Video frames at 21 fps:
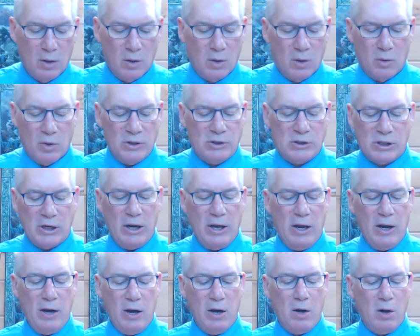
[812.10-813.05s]
We see
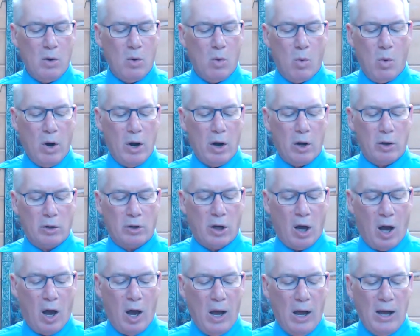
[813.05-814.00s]
here where
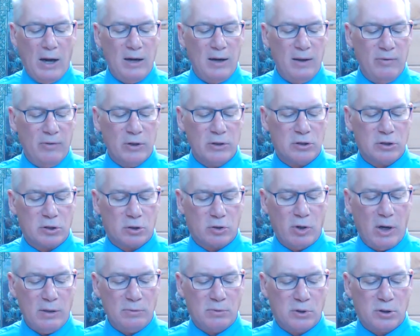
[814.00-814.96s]
God in the
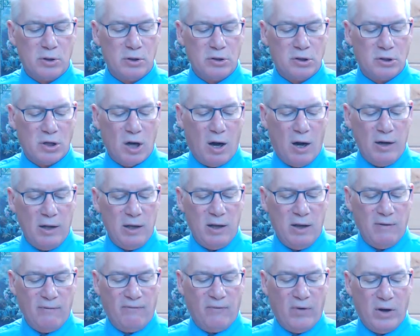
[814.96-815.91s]
scripture, starting
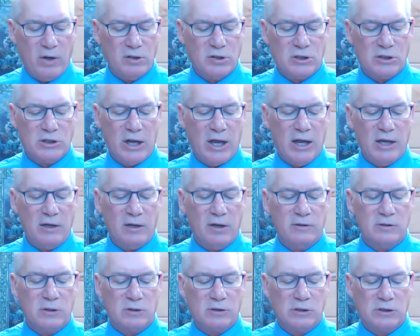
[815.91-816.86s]
in verse
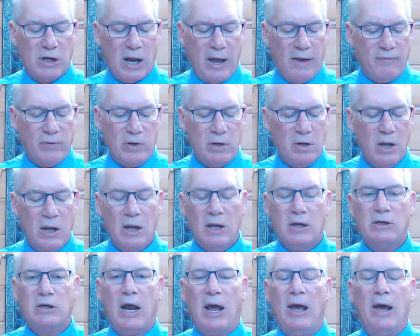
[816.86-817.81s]
7,
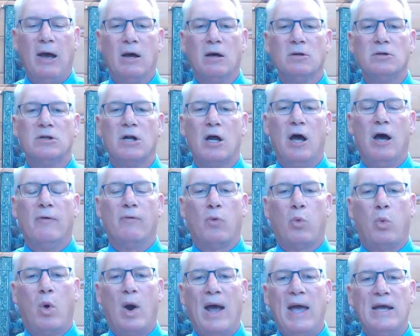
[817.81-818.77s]
tells of
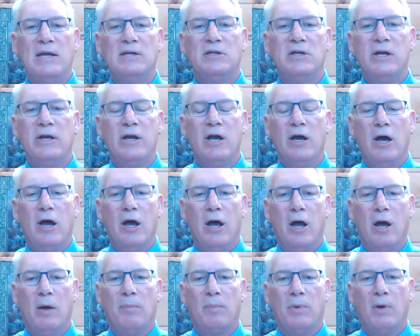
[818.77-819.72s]
raising
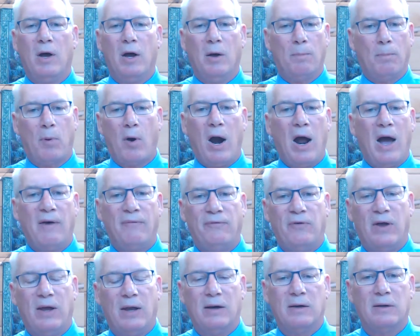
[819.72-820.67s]
up a
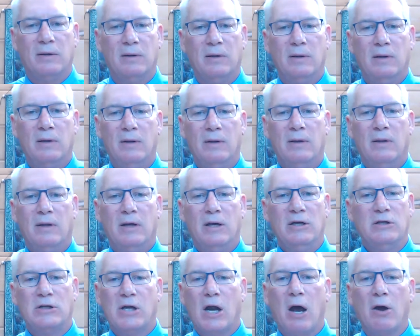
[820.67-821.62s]
prophet.
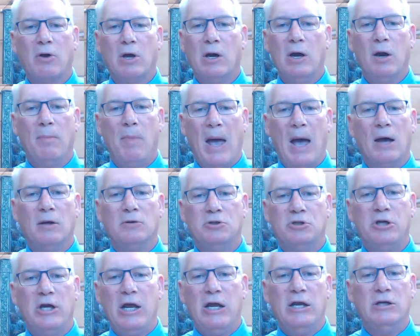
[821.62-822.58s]
He's talking about
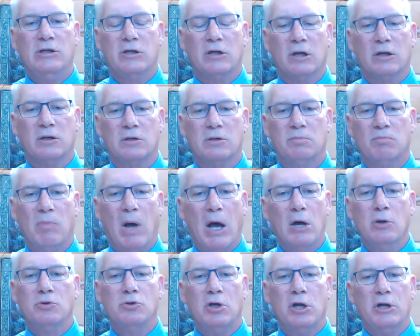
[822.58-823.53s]
Jesus.
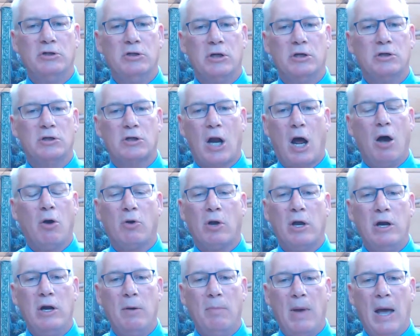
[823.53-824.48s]
Moses is
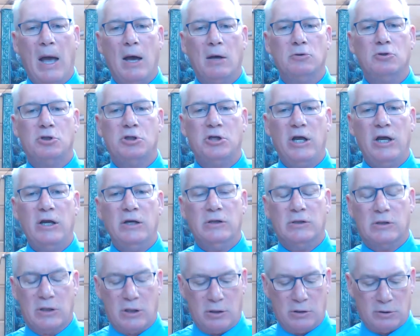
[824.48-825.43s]
talking about
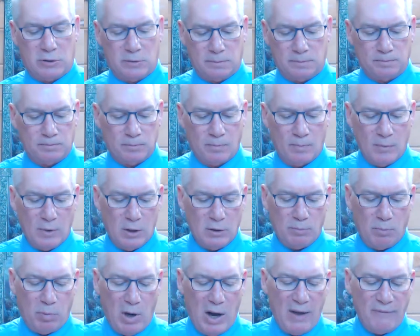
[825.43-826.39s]
Jesus,
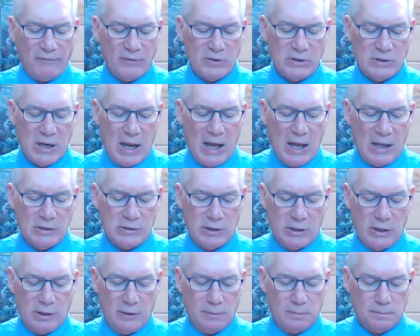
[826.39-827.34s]
prophesizing.